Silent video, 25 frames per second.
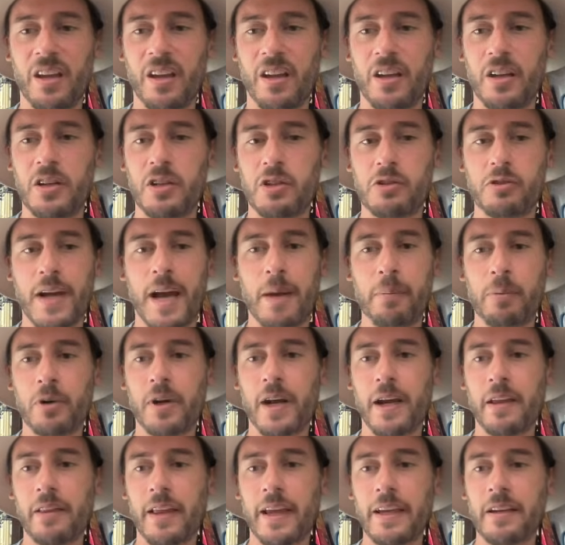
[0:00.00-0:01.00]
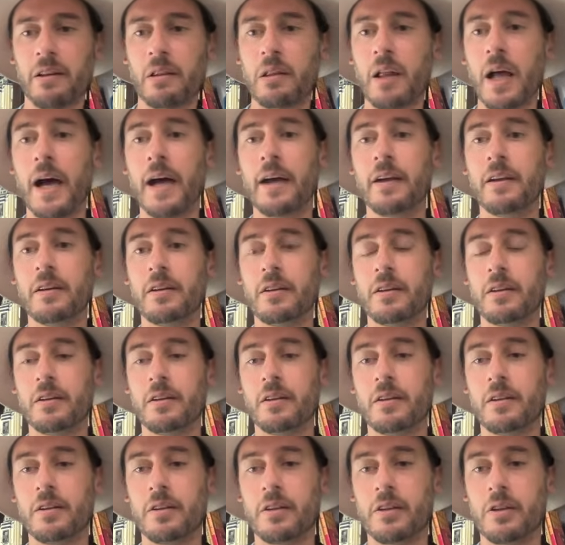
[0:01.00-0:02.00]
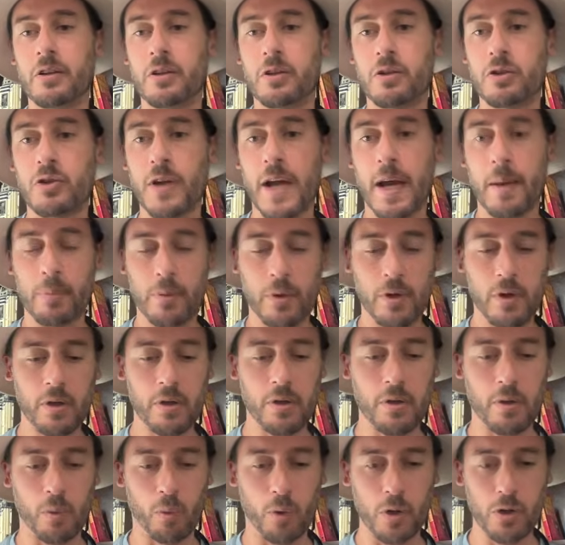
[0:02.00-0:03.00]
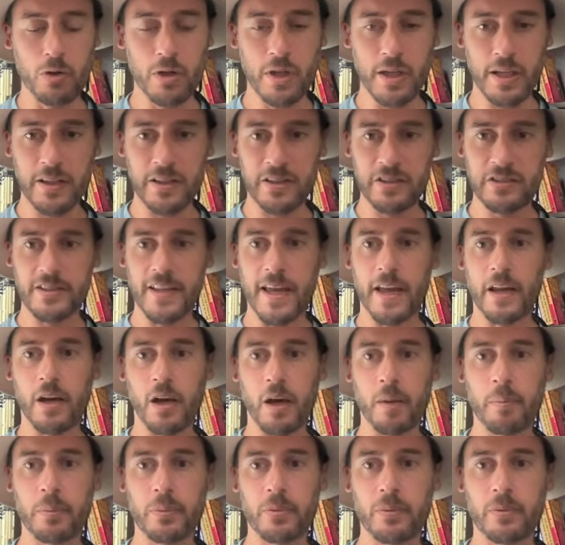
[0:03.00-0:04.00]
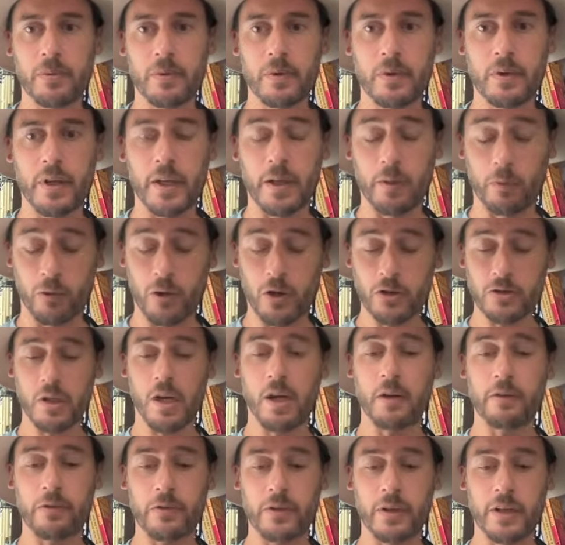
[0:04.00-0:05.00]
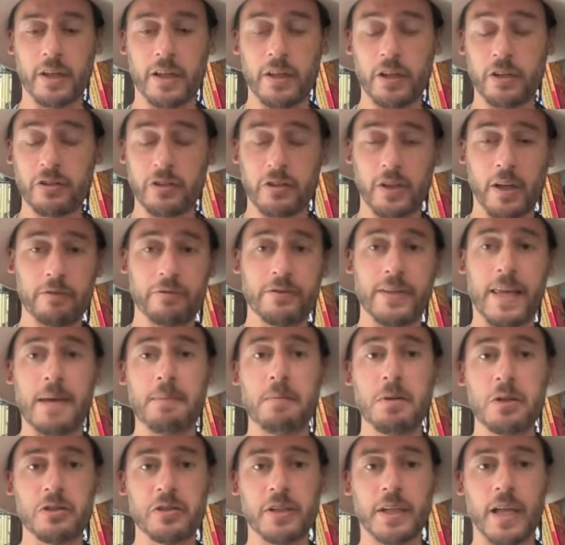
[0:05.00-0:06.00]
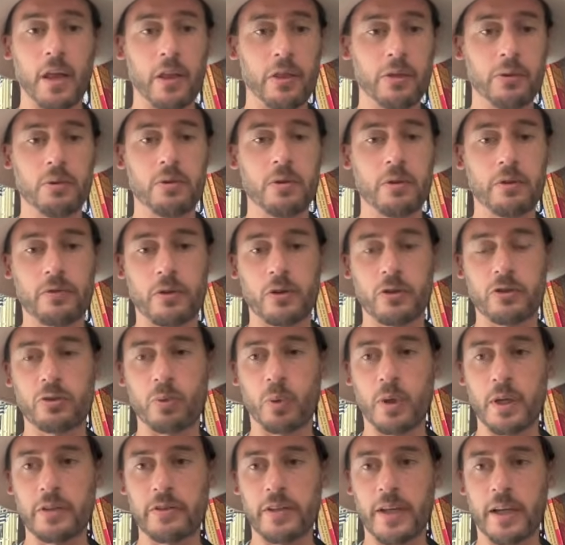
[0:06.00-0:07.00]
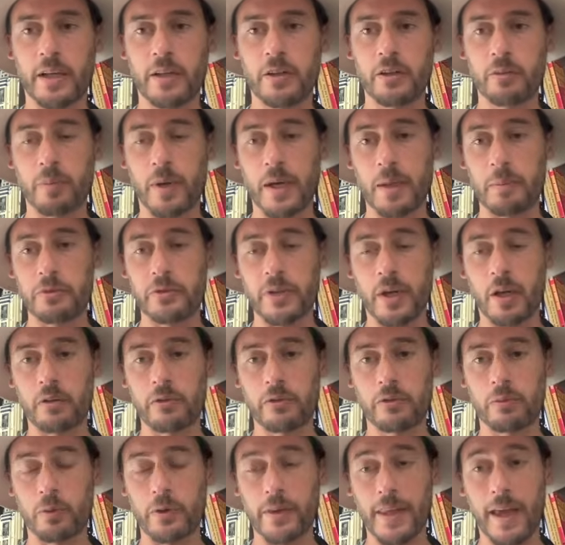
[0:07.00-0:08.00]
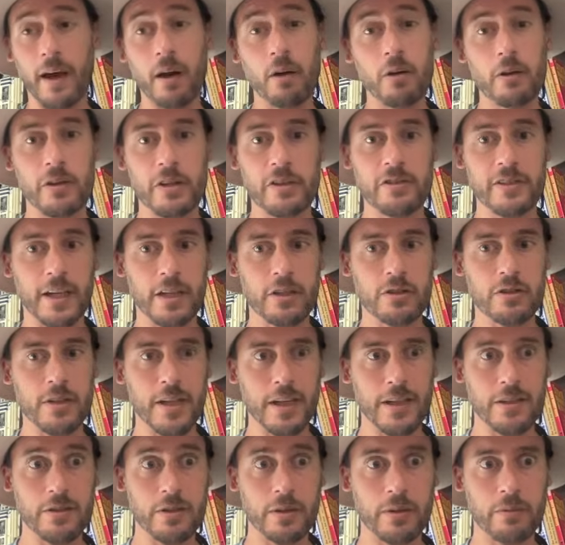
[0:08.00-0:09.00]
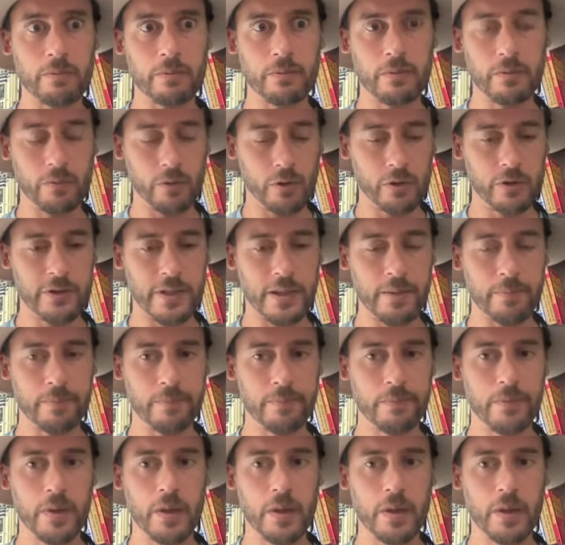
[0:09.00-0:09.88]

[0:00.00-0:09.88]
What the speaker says: Trapper I like a lot. Trapper, you can set up. First off, he does enough damage to get through the first 20 seconds by himself without this extra full tip.